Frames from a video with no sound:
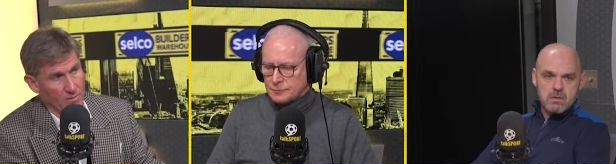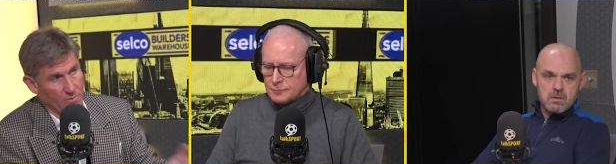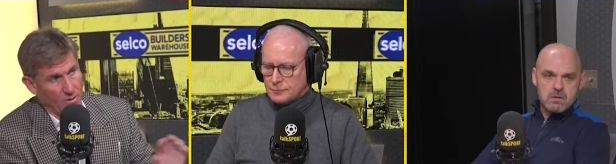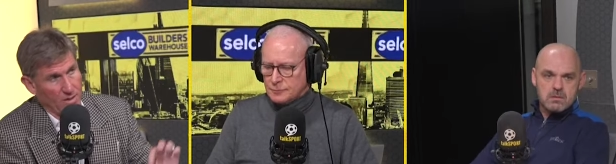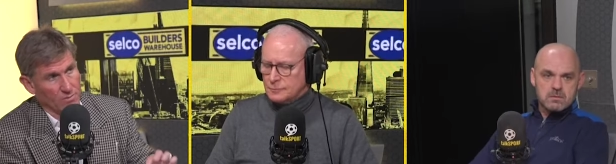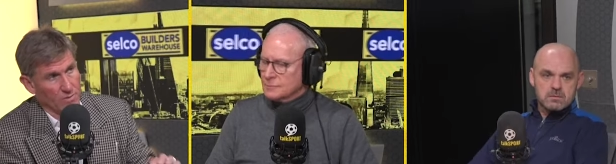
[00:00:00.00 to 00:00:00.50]
Speaker 1: the
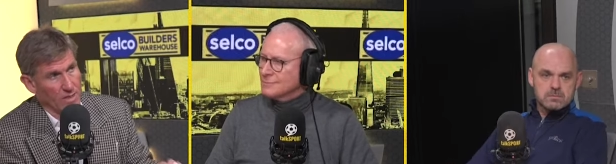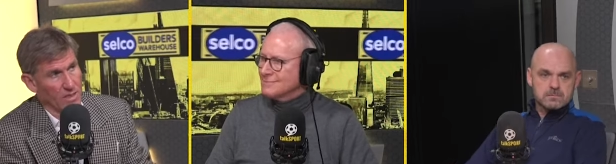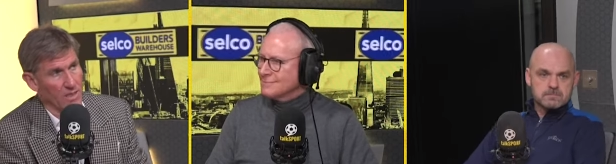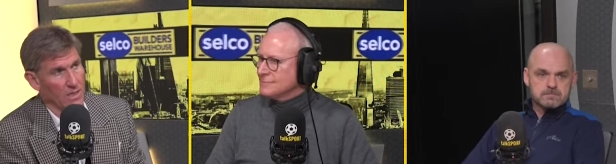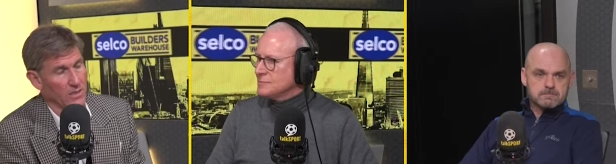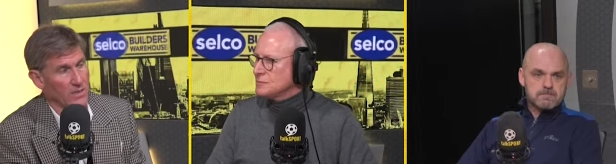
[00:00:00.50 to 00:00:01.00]
point I was
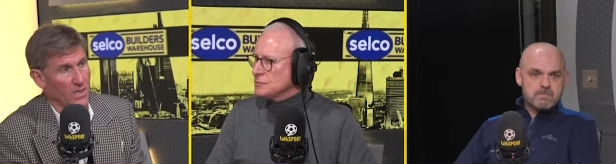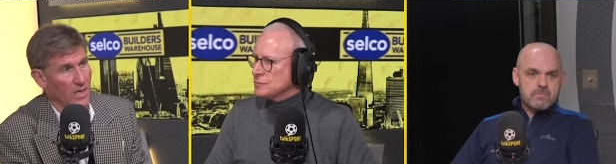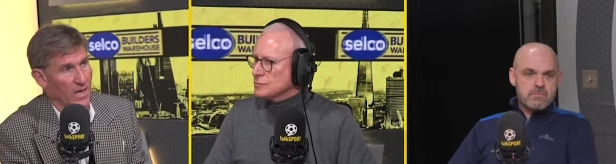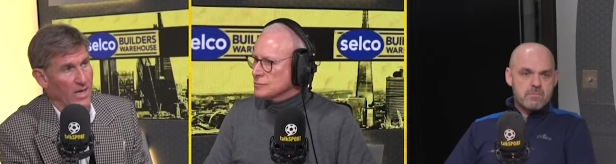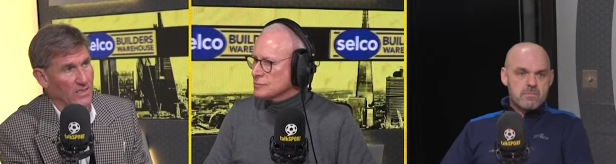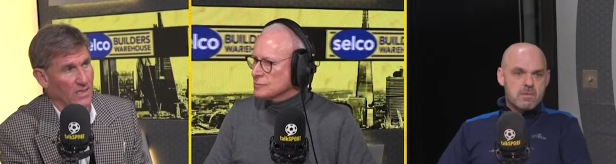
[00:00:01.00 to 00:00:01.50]
making is
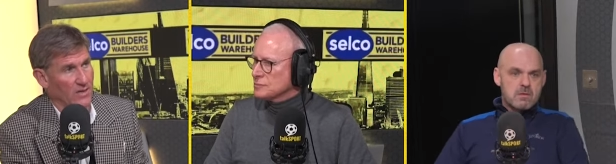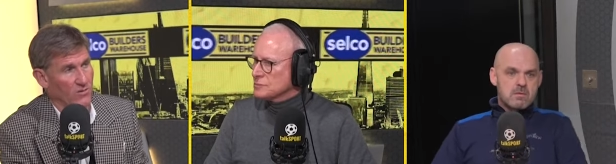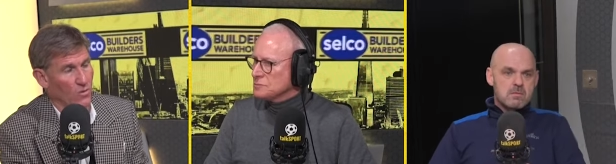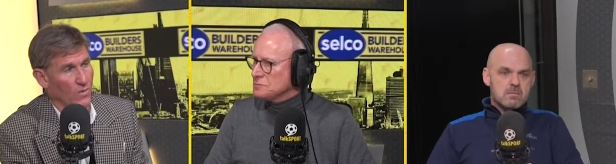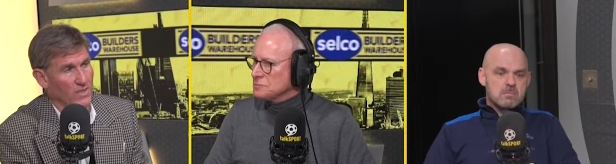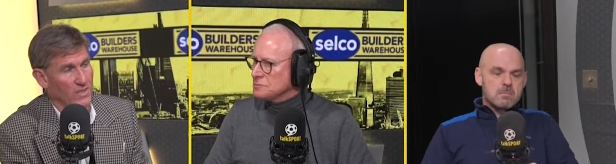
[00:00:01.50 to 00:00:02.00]
is that there's
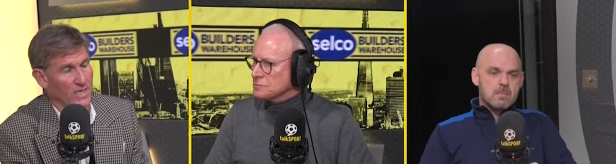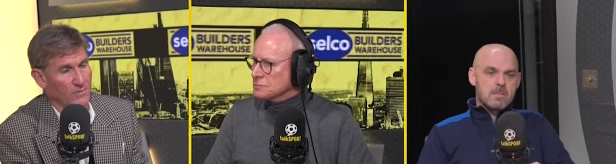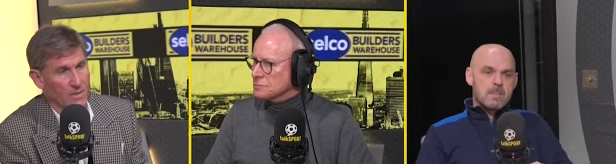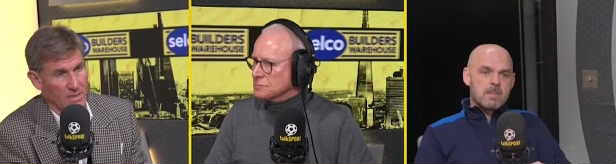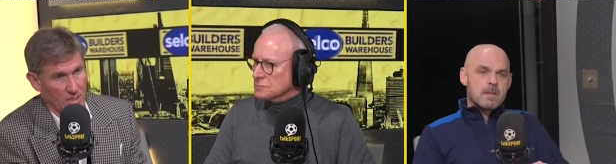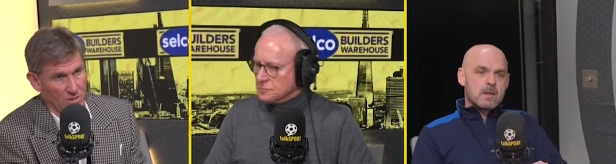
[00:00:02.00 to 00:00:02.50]
almost an
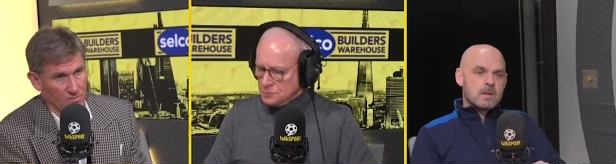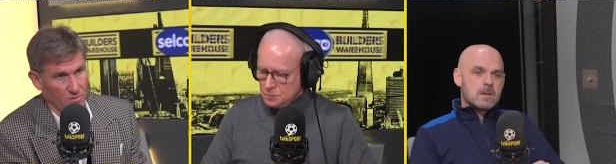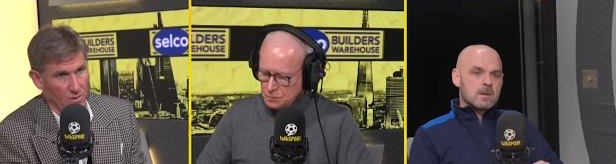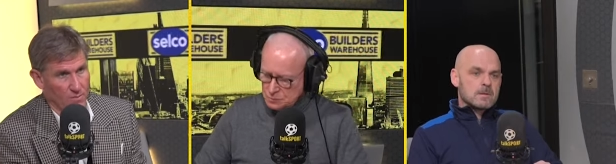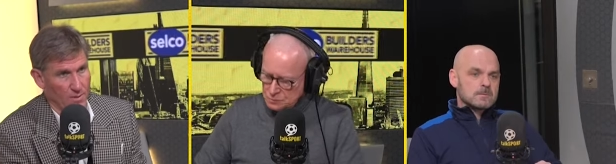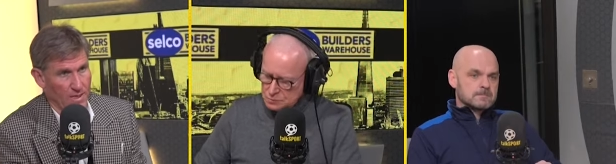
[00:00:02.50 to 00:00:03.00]
expectation of
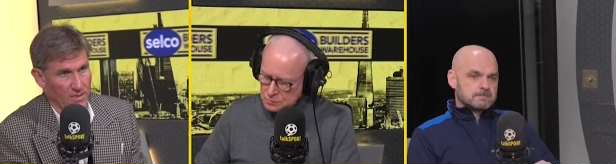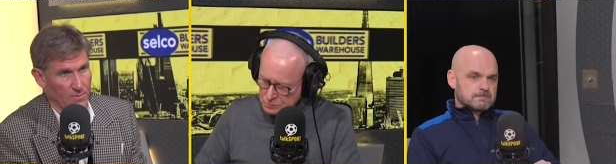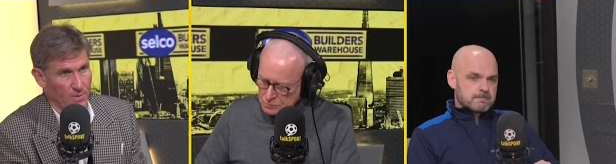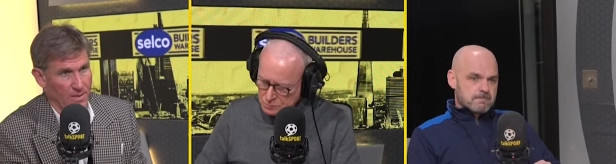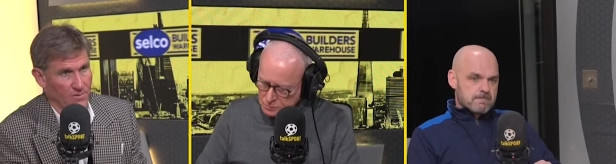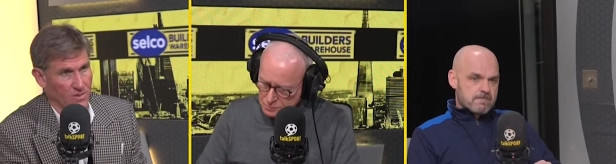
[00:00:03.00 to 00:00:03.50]
certain players to
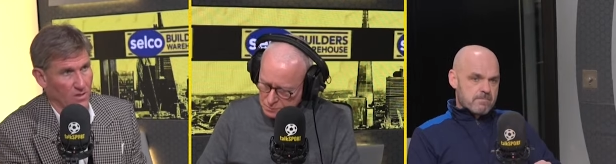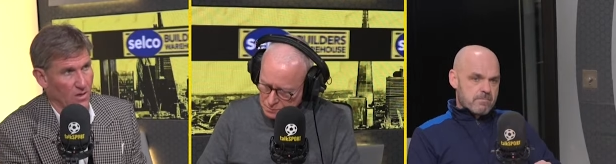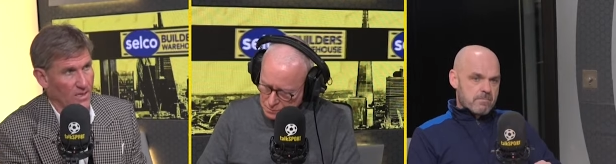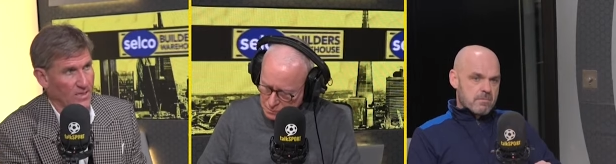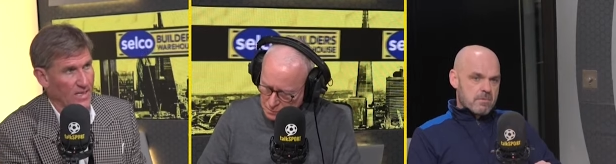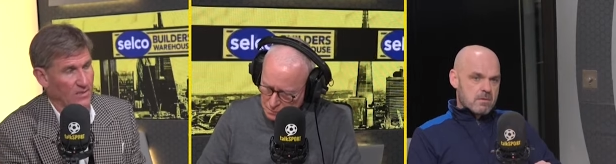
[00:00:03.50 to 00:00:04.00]
play on the
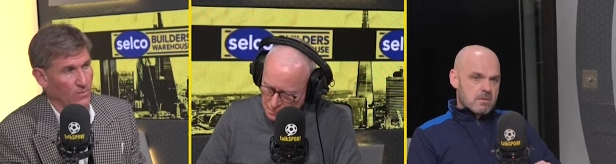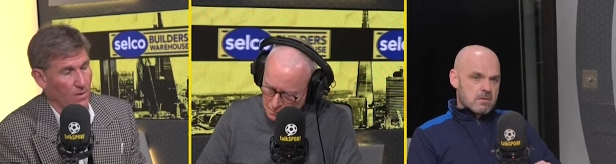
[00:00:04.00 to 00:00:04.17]
side, and that's